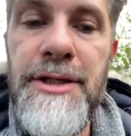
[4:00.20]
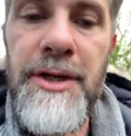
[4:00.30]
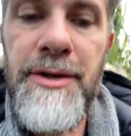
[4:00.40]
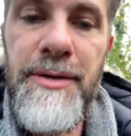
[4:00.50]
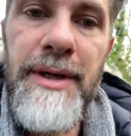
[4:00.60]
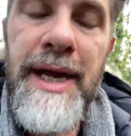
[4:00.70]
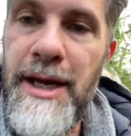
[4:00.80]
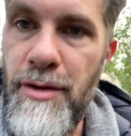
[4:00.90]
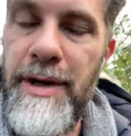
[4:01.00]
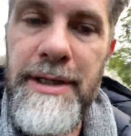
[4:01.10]
to
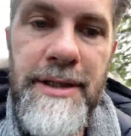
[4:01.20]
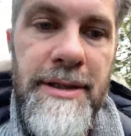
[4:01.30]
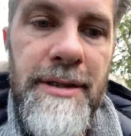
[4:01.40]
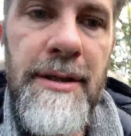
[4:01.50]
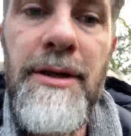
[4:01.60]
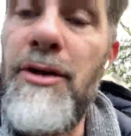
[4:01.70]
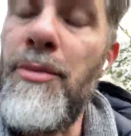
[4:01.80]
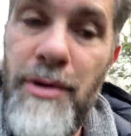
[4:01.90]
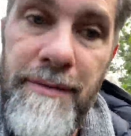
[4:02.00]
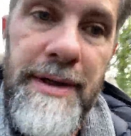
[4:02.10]
increase your
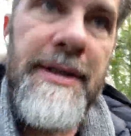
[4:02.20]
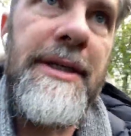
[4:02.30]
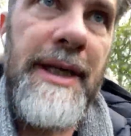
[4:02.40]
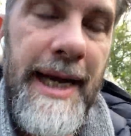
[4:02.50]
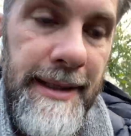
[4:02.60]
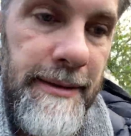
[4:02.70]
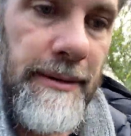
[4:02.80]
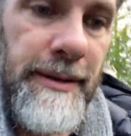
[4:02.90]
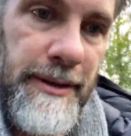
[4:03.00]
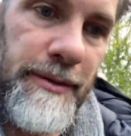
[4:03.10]
profits as a
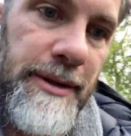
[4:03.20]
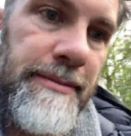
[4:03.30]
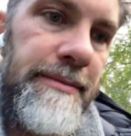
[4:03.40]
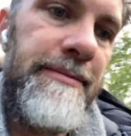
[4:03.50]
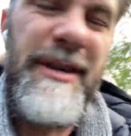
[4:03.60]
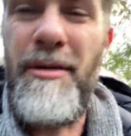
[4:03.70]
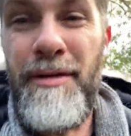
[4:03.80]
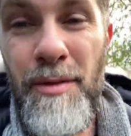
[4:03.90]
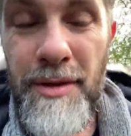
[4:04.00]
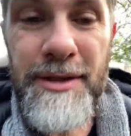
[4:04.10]
landlord. There are a
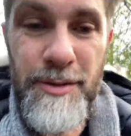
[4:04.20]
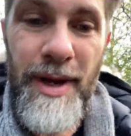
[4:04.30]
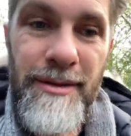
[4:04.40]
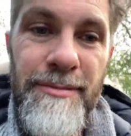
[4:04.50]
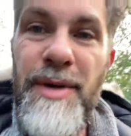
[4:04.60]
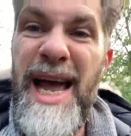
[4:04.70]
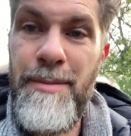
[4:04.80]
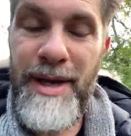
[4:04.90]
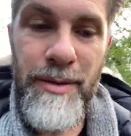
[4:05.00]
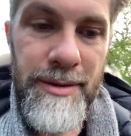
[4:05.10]
few others as well, but
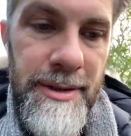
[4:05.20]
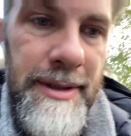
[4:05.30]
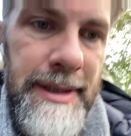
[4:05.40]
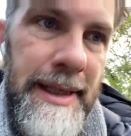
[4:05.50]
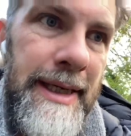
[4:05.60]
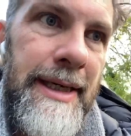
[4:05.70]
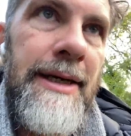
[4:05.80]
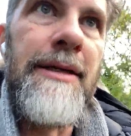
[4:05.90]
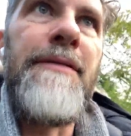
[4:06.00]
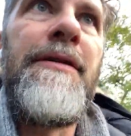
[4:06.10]
eight big ones.
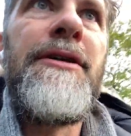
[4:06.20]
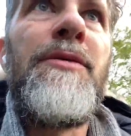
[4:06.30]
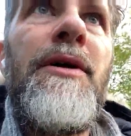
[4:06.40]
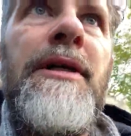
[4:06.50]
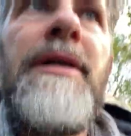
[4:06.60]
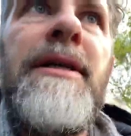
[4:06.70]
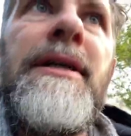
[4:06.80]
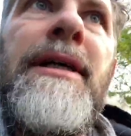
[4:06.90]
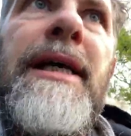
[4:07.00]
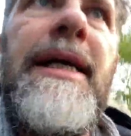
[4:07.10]
And the first one
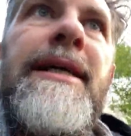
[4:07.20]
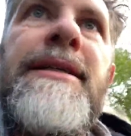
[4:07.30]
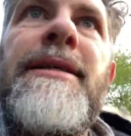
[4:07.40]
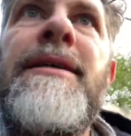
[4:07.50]
is